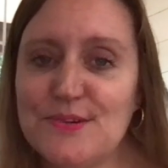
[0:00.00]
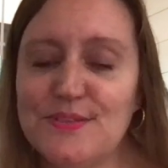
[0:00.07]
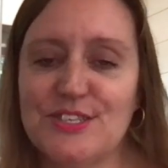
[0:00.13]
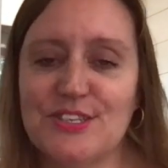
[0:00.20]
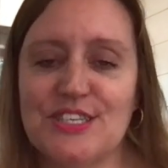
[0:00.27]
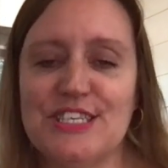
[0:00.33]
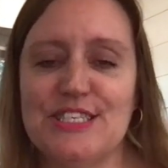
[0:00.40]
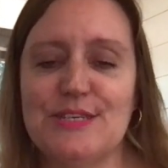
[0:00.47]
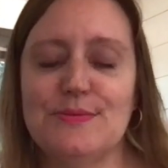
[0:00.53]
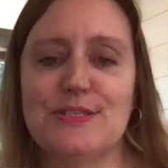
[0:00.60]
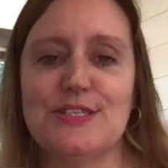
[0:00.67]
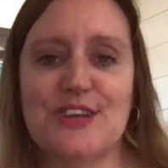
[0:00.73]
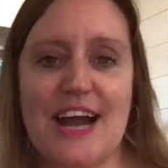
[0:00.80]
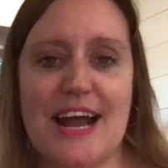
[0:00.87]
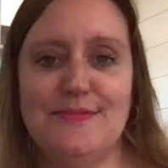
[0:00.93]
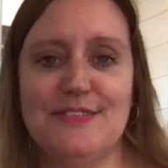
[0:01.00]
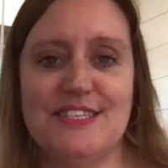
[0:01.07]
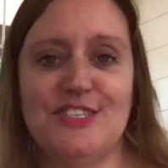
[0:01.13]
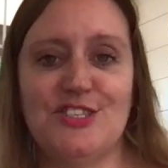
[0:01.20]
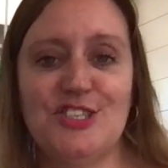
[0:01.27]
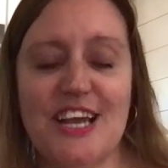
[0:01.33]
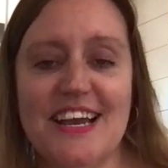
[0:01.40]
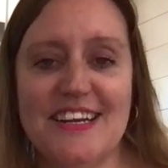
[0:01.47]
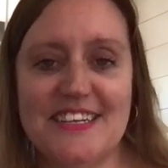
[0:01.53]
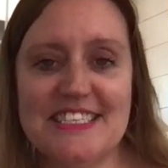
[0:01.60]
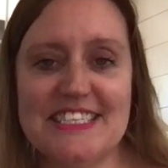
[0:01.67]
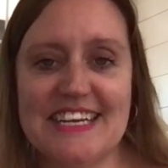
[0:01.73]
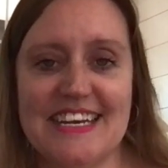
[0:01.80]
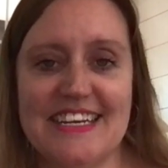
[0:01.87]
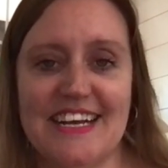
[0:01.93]
Be sure to subscribe to the channel
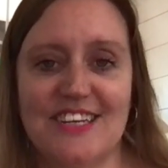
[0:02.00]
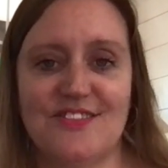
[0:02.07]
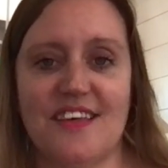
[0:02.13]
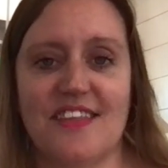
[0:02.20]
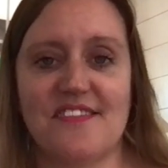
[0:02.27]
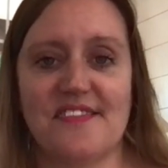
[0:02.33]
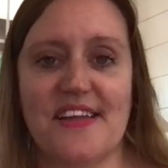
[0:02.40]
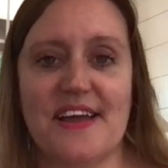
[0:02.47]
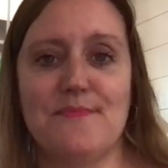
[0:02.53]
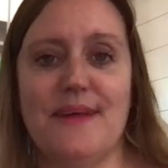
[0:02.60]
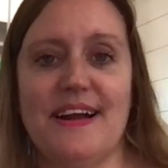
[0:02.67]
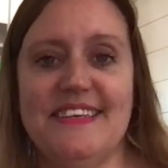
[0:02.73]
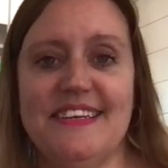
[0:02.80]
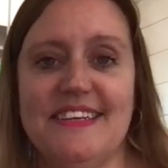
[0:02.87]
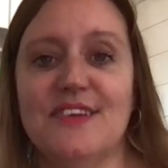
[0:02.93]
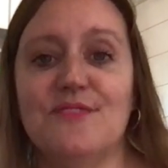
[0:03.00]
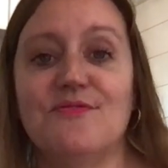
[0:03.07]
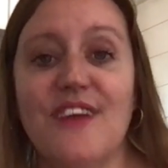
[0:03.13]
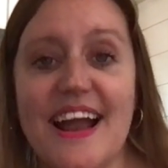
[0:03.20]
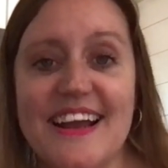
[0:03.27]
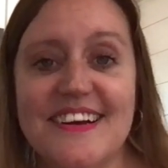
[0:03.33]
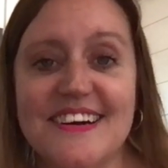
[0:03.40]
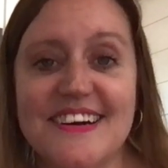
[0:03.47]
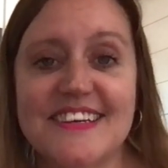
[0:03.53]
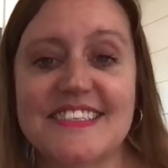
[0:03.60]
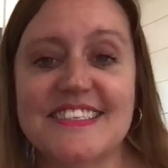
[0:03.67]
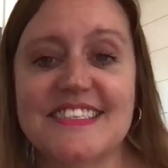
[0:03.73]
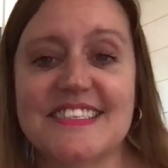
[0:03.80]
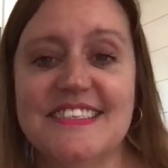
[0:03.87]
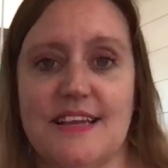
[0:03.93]
to connect with other like-minded writers.
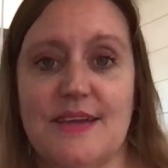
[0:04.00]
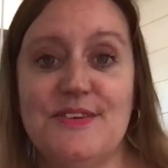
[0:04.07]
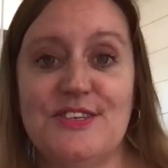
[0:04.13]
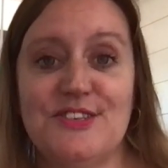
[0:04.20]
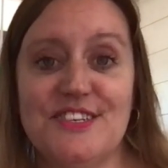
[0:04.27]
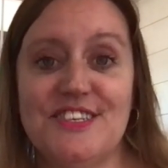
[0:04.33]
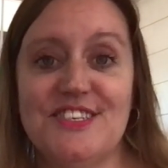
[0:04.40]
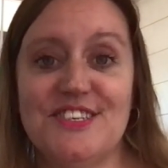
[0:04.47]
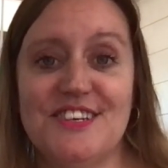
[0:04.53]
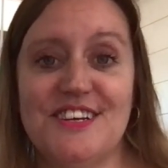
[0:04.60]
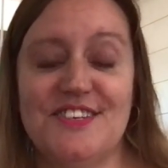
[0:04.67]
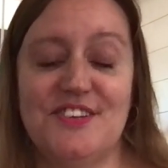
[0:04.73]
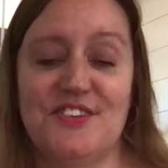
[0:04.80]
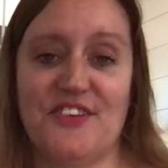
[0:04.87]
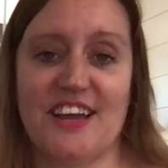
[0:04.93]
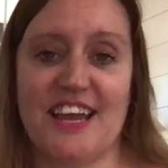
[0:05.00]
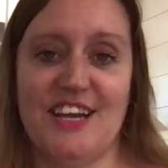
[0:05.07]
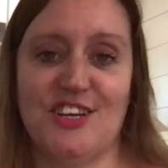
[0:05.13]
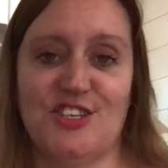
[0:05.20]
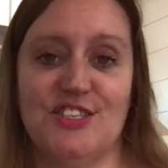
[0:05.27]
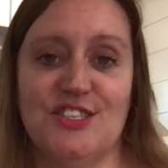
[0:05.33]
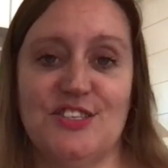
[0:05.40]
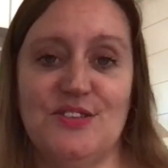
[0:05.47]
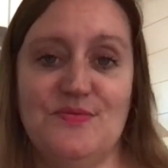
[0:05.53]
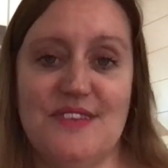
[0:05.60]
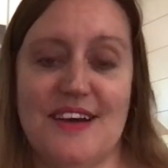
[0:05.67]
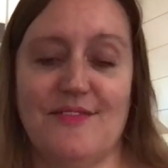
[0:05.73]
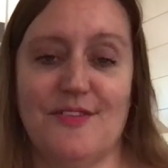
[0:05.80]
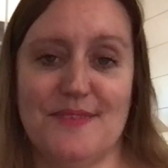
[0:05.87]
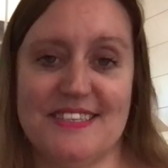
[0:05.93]
And be sure to turn on notifications so you
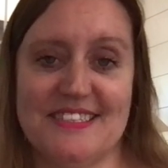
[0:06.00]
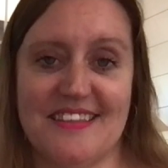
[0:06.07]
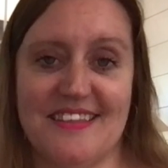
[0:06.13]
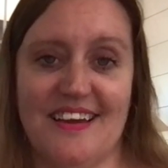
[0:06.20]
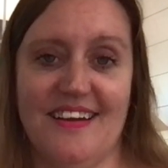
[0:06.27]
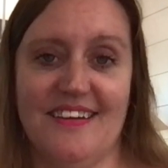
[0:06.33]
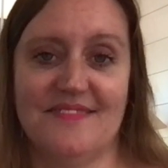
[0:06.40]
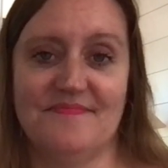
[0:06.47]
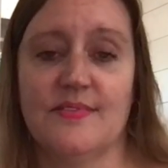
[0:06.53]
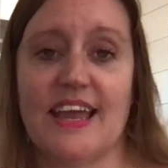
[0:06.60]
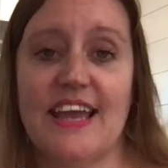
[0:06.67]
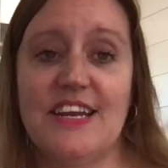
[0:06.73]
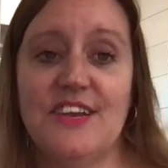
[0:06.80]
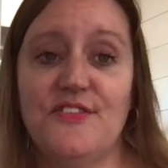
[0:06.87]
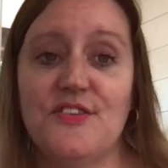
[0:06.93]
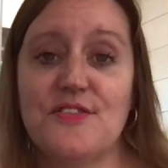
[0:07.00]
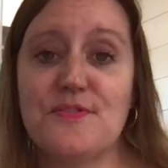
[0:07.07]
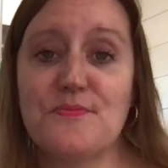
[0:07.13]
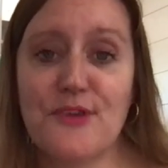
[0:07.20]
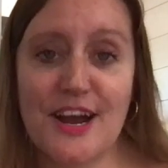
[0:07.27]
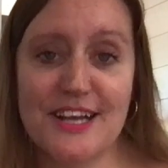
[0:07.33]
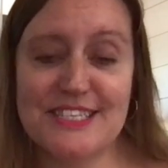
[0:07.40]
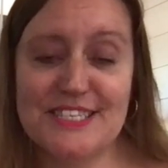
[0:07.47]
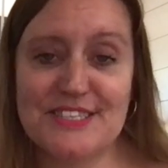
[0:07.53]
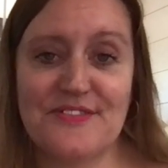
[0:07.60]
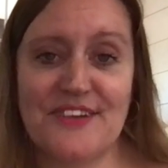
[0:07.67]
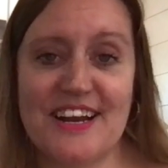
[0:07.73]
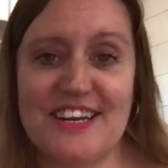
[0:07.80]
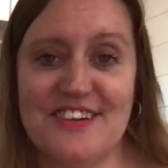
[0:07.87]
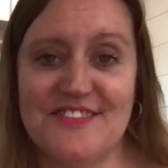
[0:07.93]
never miss a thing. And if you're in the process of
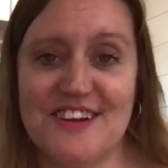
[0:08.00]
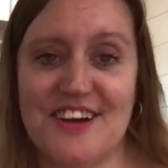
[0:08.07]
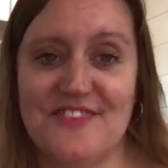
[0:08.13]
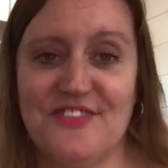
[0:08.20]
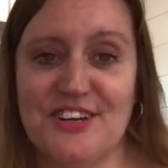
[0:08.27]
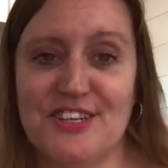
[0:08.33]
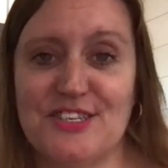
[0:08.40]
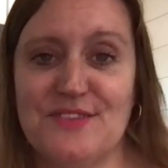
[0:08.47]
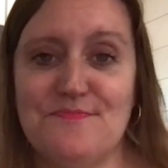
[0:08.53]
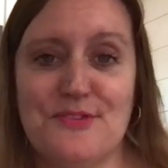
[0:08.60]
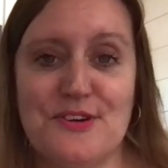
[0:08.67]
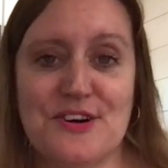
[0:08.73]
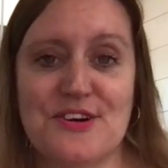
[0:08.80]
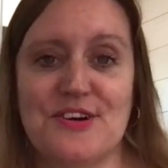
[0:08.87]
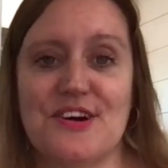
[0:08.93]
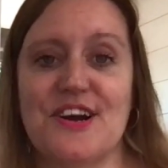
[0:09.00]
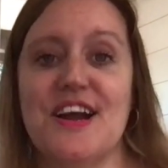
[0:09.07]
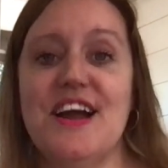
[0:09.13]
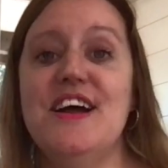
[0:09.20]
writing your nonfiction book or